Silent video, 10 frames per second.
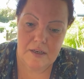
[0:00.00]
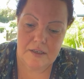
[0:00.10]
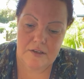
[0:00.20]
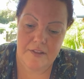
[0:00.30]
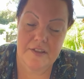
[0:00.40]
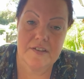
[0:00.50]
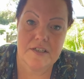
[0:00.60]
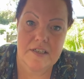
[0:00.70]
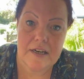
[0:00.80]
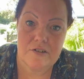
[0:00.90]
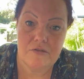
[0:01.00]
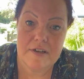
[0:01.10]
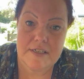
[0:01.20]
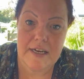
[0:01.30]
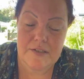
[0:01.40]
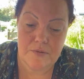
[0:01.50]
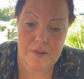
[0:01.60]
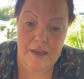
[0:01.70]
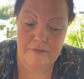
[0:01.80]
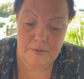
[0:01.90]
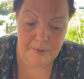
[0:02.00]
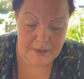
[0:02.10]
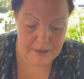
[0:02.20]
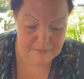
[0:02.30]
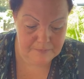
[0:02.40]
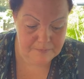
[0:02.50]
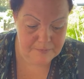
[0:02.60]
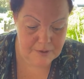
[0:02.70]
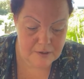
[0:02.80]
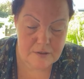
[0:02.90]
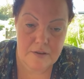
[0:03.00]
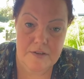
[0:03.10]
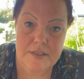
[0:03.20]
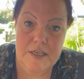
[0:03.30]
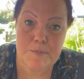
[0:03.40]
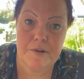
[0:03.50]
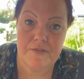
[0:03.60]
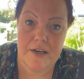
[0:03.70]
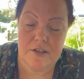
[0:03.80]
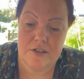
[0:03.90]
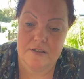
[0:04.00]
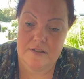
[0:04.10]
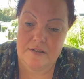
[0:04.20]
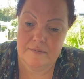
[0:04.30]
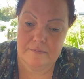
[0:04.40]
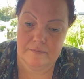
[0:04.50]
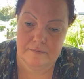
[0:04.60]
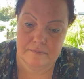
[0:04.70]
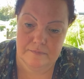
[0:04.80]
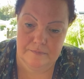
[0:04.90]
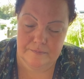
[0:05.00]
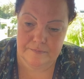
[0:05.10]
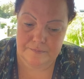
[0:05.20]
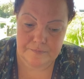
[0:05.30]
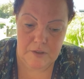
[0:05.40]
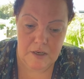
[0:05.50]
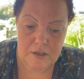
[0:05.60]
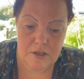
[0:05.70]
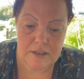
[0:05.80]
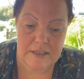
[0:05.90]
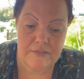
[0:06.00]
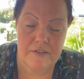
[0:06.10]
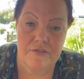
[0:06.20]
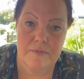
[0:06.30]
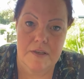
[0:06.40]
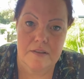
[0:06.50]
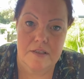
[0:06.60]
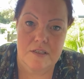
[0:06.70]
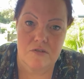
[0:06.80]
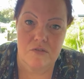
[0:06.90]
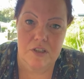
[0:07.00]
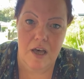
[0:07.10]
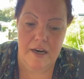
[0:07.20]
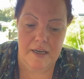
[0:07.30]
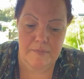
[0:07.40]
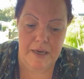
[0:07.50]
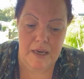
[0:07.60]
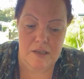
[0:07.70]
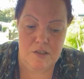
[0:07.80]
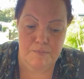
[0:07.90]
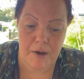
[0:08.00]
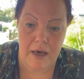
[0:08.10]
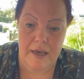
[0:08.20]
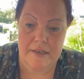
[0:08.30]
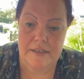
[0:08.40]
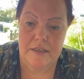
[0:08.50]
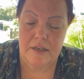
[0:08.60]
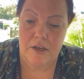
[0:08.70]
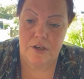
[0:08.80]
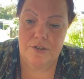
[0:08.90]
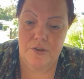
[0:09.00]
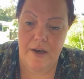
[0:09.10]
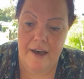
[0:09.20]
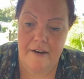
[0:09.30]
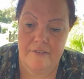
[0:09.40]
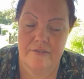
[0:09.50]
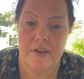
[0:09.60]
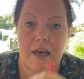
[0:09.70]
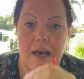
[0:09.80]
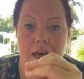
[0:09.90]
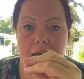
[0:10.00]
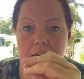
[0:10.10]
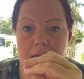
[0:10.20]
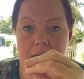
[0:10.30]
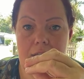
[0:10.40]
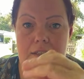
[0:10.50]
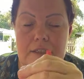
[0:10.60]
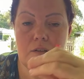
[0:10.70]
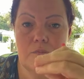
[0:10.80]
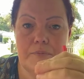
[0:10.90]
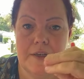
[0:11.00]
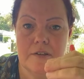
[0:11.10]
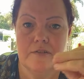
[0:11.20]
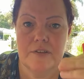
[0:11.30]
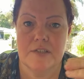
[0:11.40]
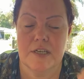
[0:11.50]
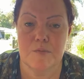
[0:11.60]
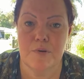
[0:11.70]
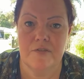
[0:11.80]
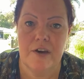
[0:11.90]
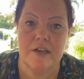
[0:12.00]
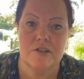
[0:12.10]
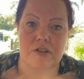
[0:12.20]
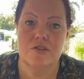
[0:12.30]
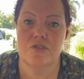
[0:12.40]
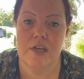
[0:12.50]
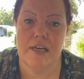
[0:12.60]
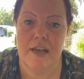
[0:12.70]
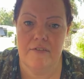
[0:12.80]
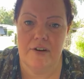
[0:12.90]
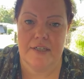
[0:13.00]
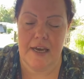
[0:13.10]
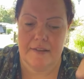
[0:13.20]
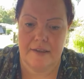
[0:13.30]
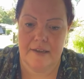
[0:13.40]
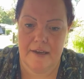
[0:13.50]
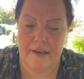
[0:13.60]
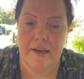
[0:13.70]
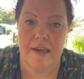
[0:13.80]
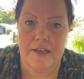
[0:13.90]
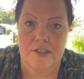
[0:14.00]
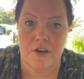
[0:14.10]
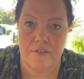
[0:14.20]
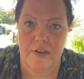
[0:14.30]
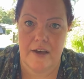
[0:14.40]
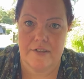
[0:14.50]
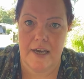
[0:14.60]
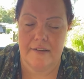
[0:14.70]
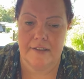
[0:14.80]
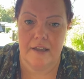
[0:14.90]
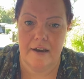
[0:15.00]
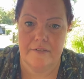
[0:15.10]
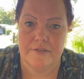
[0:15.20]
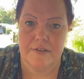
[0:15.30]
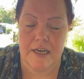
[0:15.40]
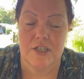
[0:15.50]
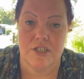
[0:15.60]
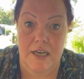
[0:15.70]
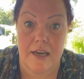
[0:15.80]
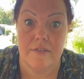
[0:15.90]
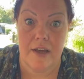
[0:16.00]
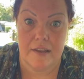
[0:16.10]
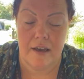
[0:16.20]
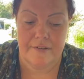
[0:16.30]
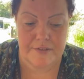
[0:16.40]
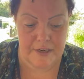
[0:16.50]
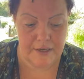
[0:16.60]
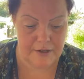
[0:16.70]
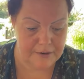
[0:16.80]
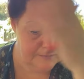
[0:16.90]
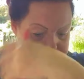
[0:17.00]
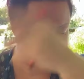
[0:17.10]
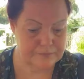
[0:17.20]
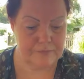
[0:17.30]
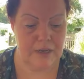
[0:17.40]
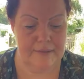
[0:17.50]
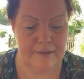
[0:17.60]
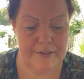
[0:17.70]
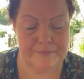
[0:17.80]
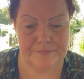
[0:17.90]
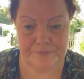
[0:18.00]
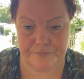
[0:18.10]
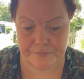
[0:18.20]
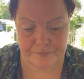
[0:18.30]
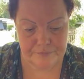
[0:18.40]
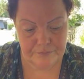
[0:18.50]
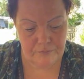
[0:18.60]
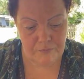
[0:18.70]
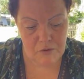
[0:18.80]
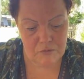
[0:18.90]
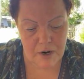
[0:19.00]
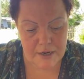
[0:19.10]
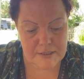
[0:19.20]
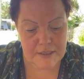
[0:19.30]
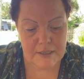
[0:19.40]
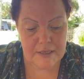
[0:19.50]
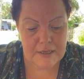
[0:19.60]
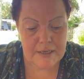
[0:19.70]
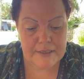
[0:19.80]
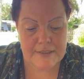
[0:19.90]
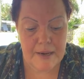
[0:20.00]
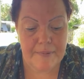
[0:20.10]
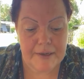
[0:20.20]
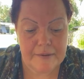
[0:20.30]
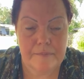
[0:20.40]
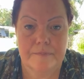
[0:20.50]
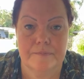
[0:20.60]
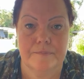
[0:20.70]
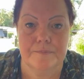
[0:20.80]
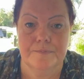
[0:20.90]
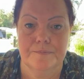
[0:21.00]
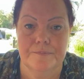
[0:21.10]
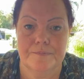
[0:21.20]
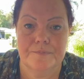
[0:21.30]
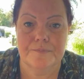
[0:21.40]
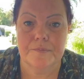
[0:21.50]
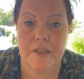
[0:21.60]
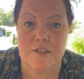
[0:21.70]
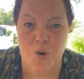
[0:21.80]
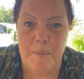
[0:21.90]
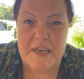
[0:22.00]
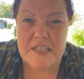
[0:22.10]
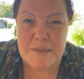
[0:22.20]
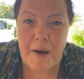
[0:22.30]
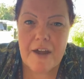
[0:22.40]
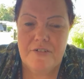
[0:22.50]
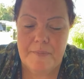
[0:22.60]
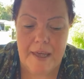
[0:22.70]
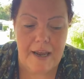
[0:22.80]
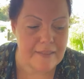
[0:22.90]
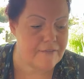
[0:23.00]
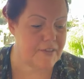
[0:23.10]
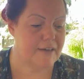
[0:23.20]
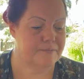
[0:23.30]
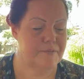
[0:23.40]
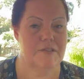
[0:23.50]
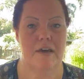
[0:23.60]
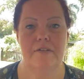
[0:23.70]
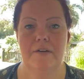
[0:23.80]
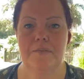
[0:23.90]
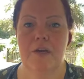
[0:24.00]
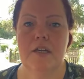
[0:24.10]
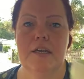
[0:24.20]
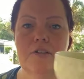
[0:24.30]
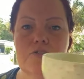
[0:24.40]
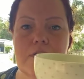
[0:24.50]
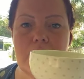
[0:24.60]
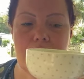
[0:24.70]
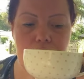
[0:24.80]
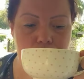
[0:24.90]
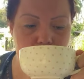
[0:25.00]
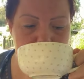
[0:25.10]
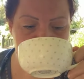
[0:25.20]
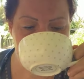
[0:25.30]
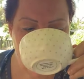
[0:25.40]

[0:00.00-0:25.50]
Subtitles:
So I think this is actually resonates with everybody. So the six perfections. So living from the silver lining, being inspired to have a little bit of the six perfections in each day of our lives. There you go. I love it. Right. Debbie, let's all be inspired from that. I love that. Let's have a little drink of your choice.